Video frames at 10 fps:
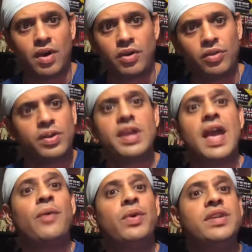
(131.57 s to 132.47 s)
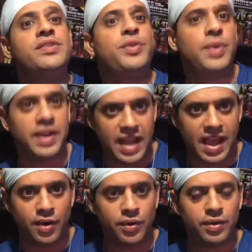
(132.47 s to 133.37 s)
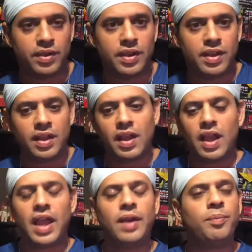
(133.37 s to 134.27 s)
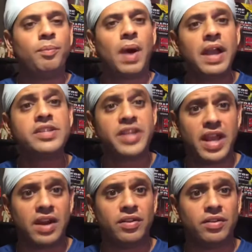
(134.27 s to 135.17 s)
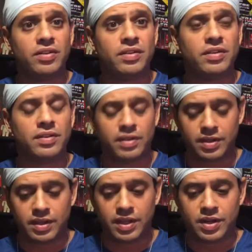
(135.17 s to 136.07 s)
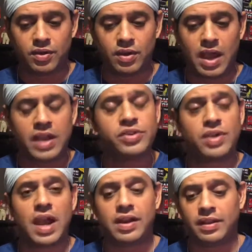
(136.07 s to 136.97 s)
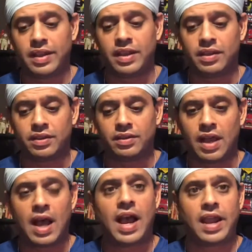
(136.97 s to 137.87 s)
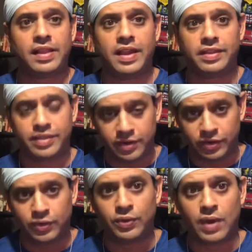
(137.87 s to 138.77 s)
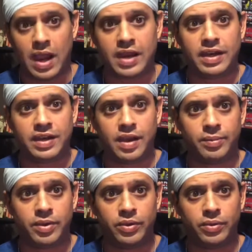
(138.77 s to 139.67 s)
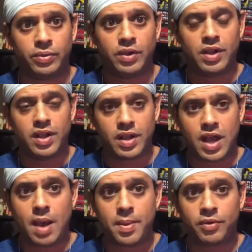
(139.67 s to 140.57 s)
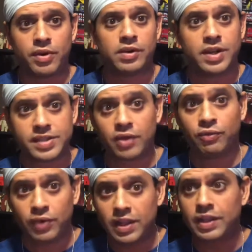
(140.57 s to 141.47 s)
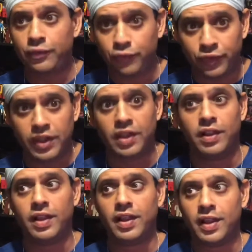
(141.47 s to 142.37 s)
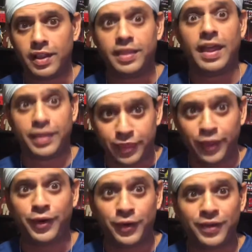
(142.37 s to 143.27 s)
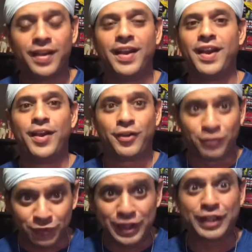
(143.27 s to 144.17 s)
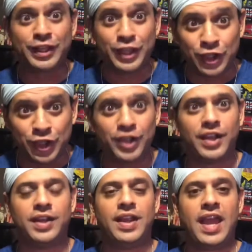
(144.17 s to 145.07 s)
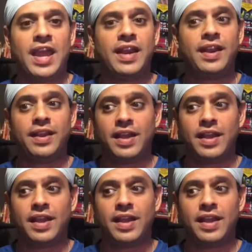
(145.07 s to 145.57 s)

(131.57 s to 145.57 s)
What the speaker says: looking at what he's doing now? And my channel, you know, I try to like highlight the new IDW comic run because I really feel that they're really good. And